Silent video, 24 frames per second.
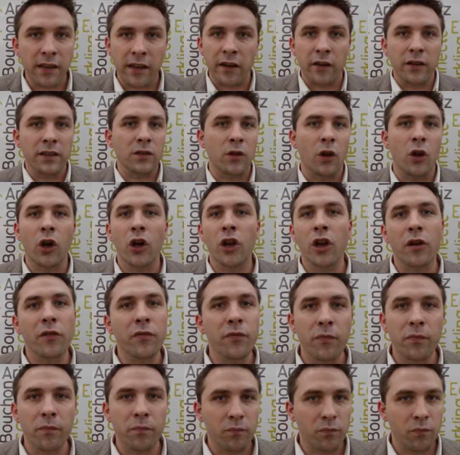There is a lot of
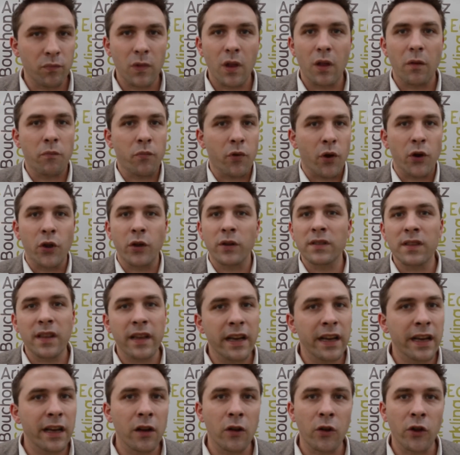products
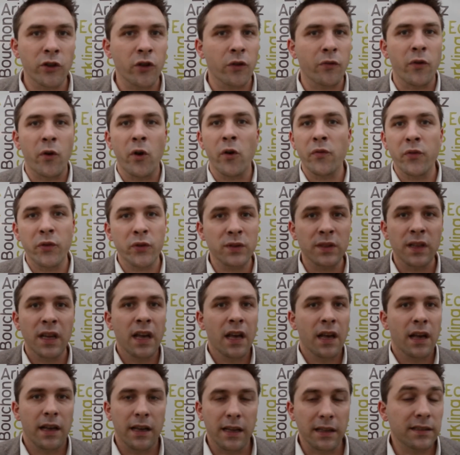there, a lot of offers.
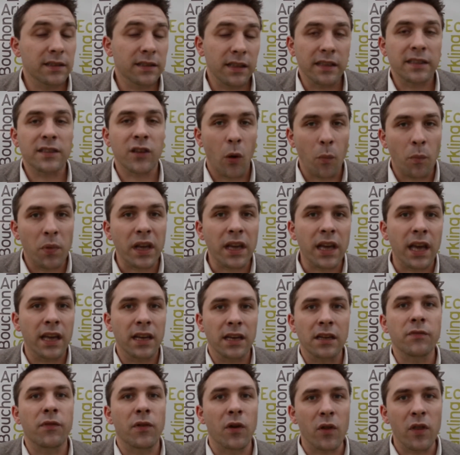It's, it's
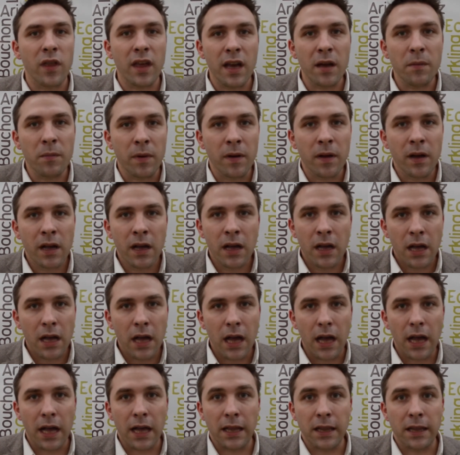complicated for them,
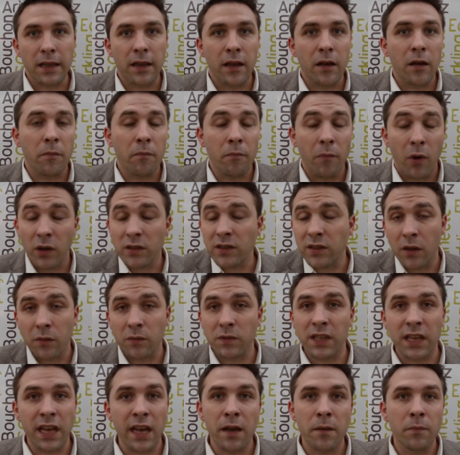and uh, most of
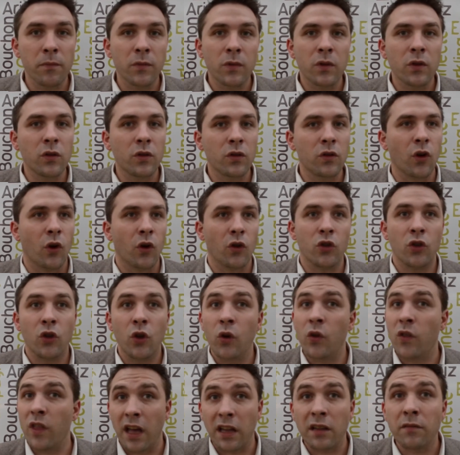them don't
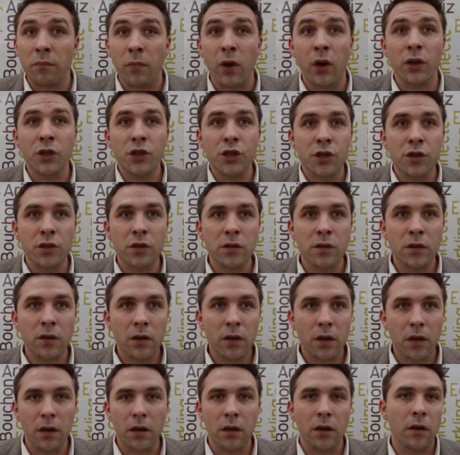know that much
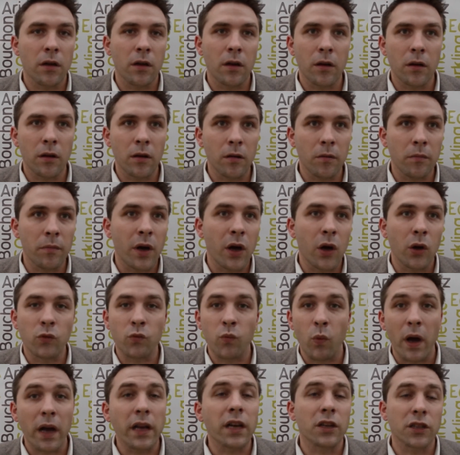uh,
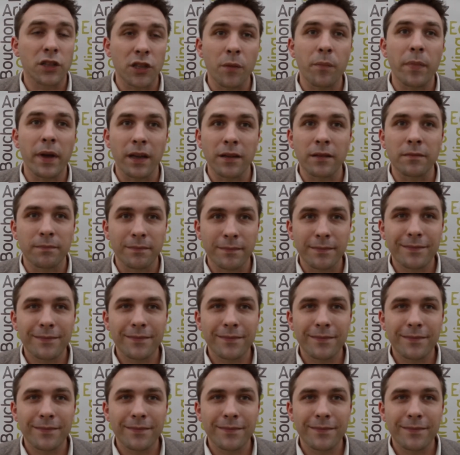about wine and champagne.